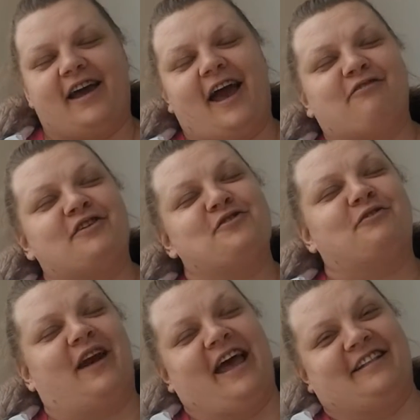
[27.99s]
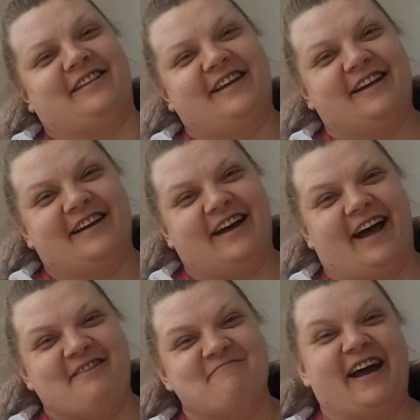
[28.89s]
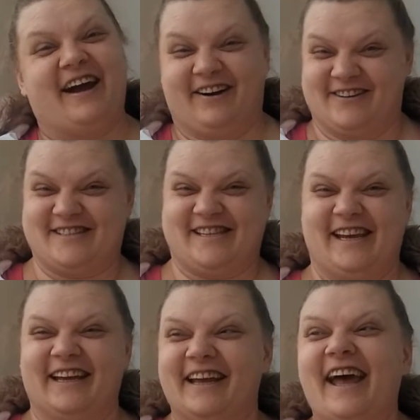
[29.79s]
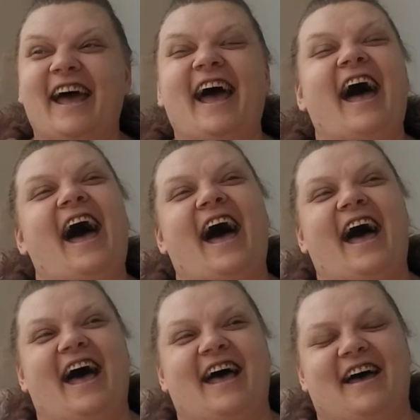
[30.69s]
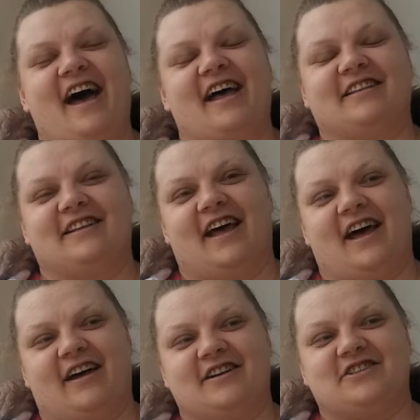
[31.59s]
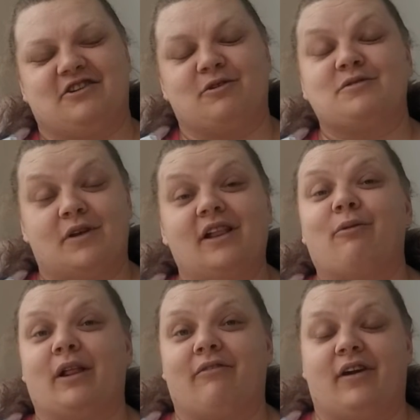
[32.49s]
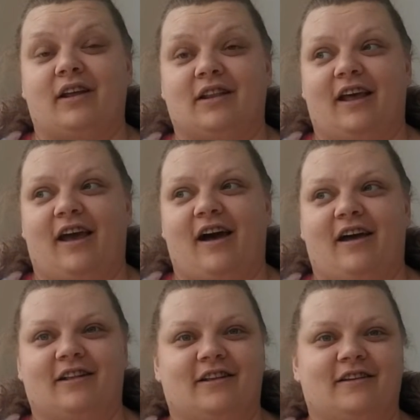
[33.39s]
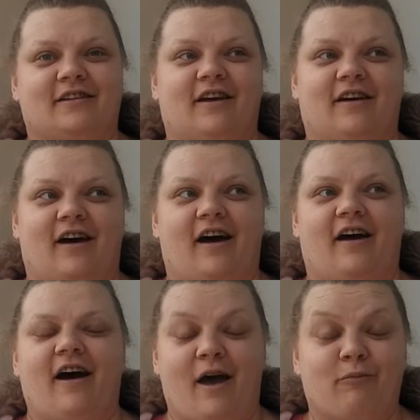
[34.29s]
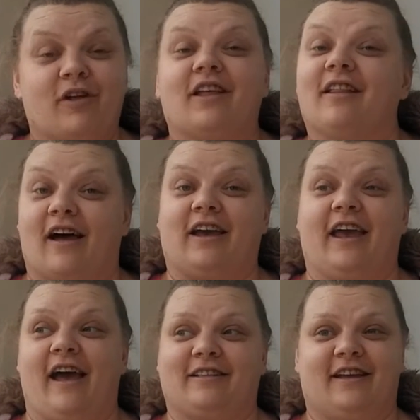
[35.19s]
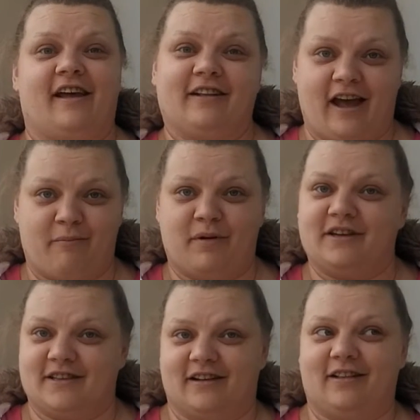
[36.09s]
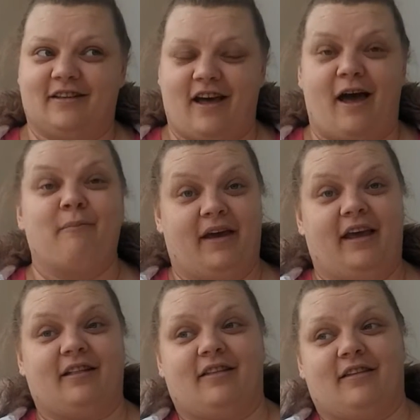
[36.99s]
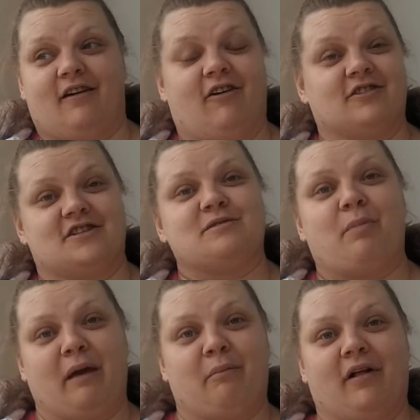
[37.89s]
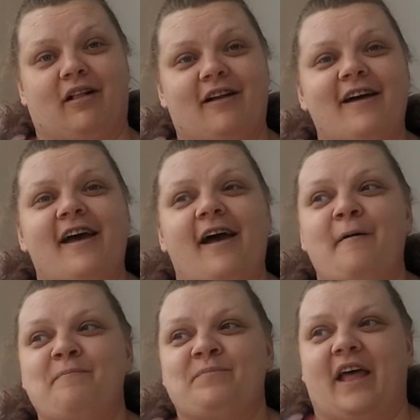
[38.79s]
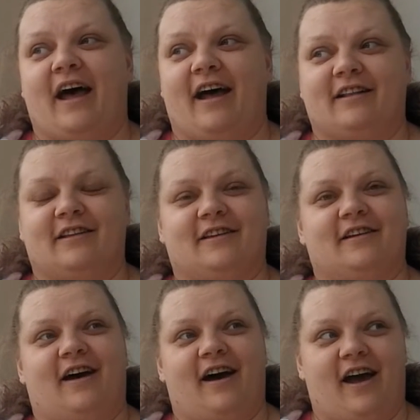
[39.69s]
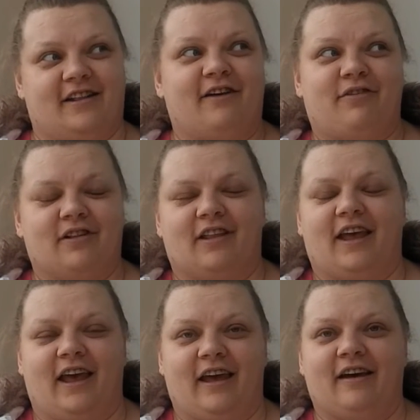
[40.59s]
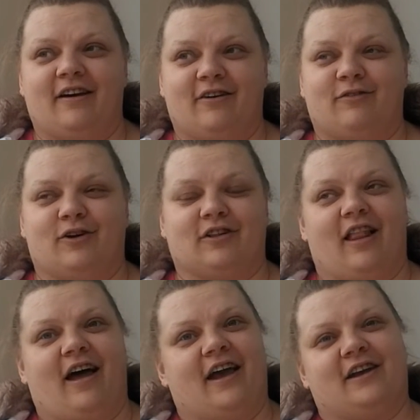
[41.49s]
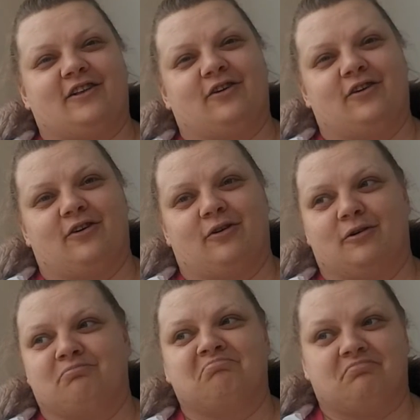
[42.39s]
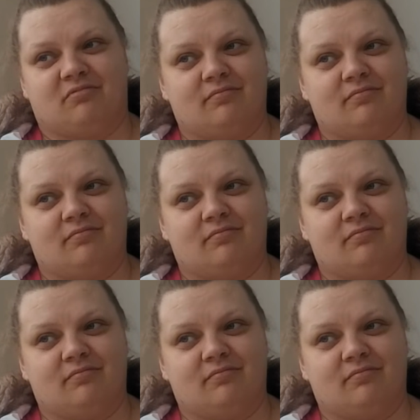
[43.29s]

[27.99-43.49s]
I have a new friend, my host, and she was really, really friendly, and I'm really lucky and happy that I met all these people, and I definitely would like to